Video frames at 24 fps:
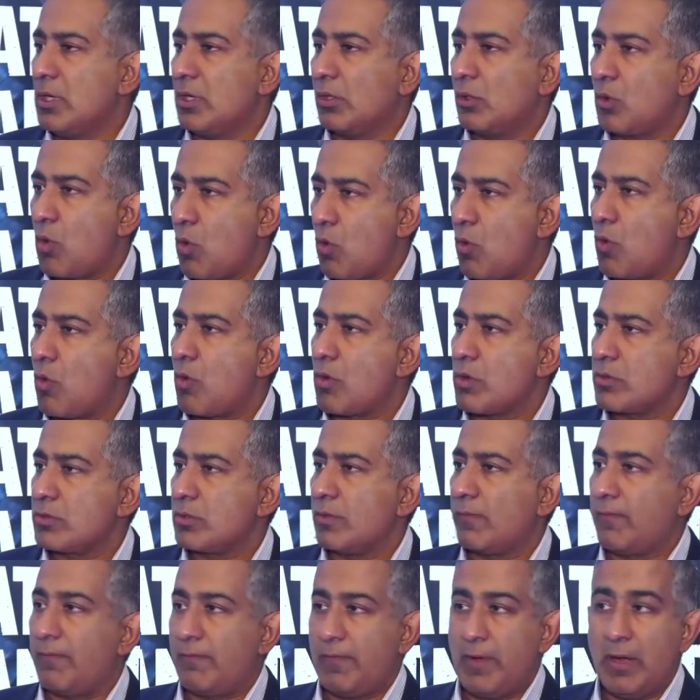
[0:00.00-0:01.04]
cohort
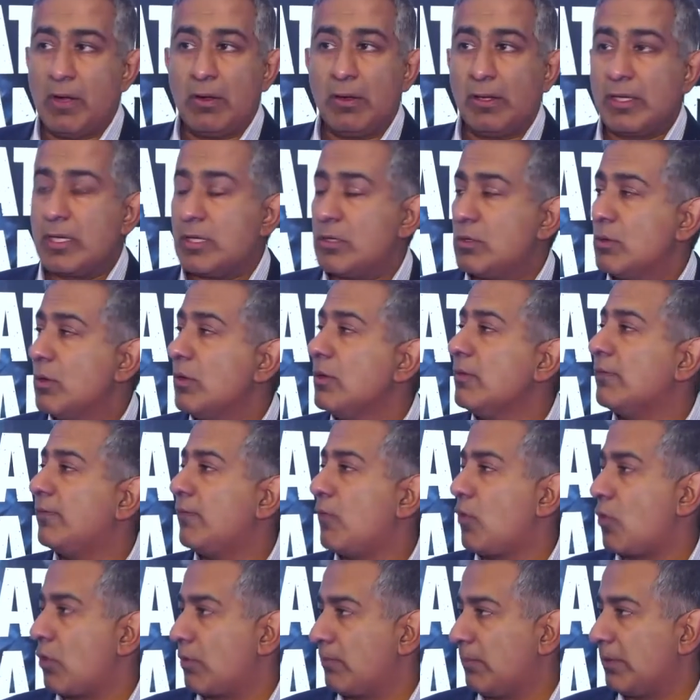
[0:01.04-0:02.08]
of fairly
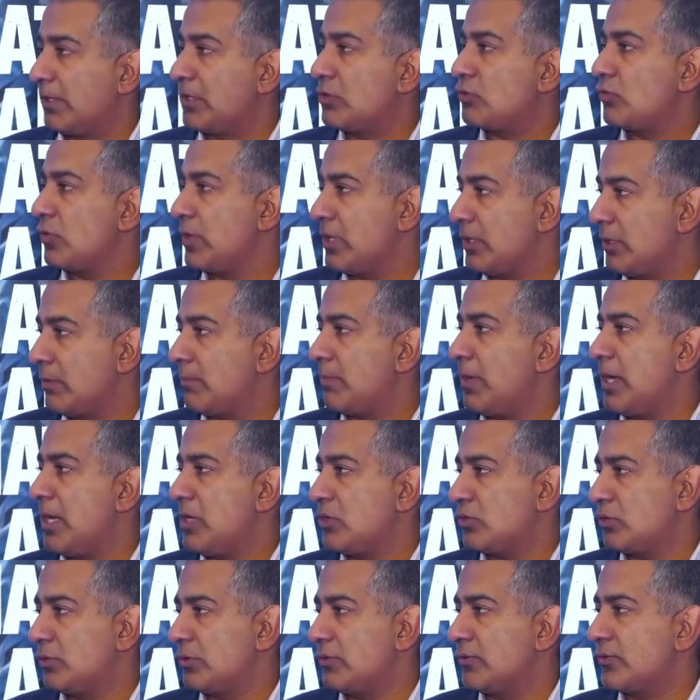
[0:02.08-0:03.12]
uniformly treated
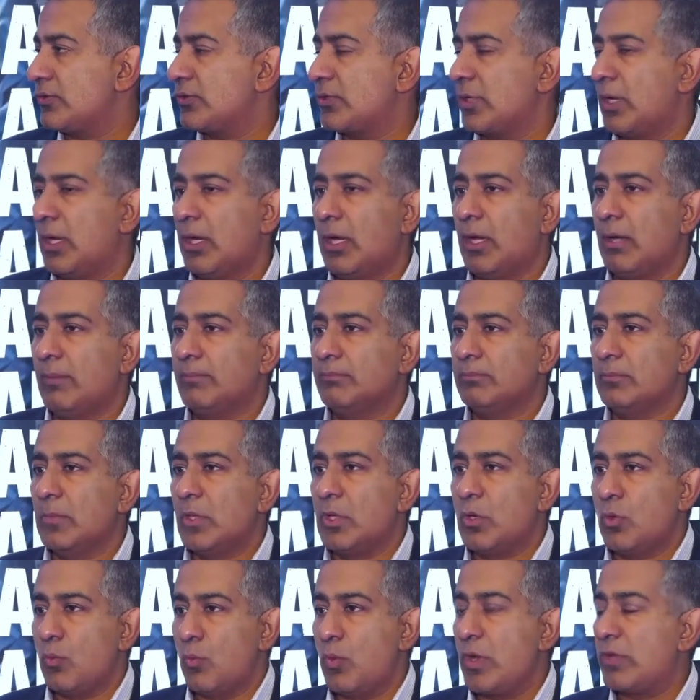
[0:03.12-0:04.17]
patients um,
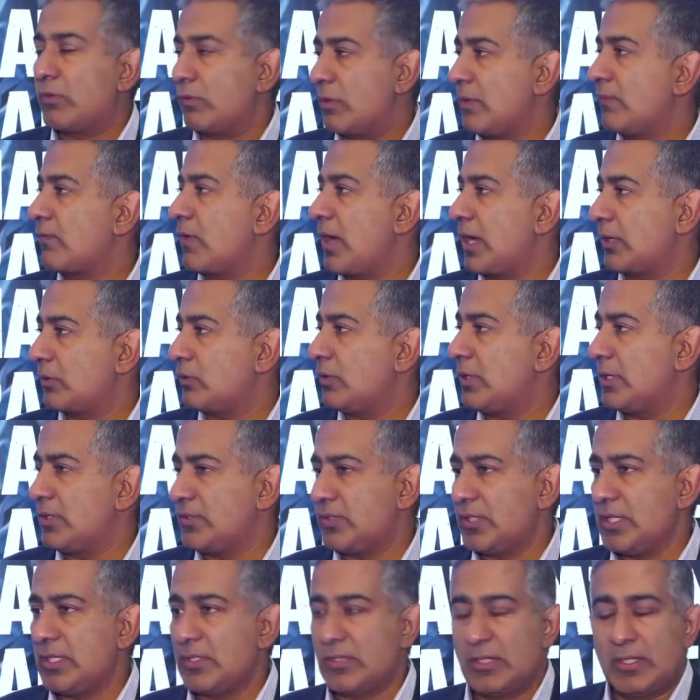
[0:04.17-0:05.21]
with refractory
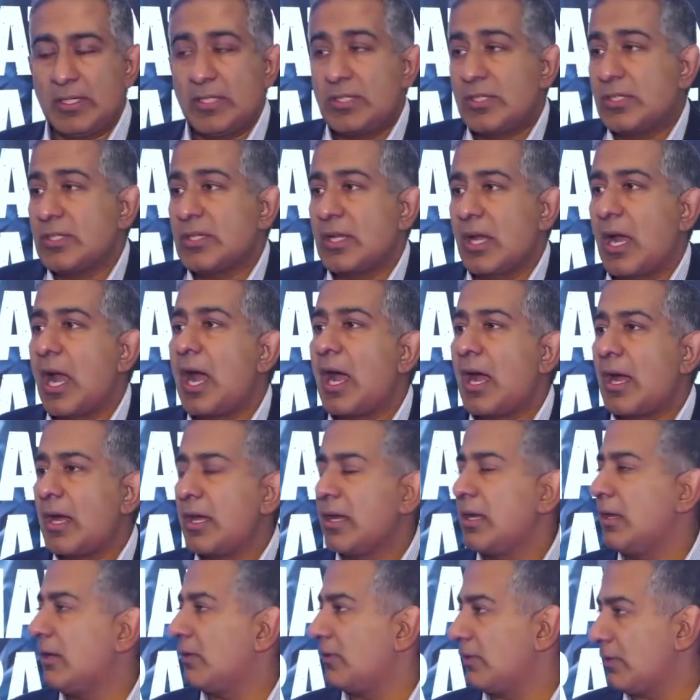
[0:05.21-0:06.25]
disease. And this is a high
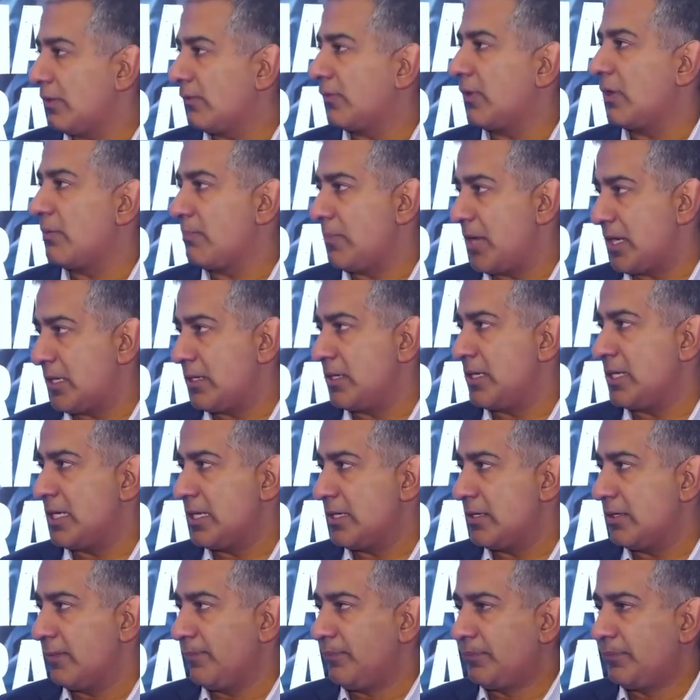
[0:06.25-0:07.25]
area of unmet need.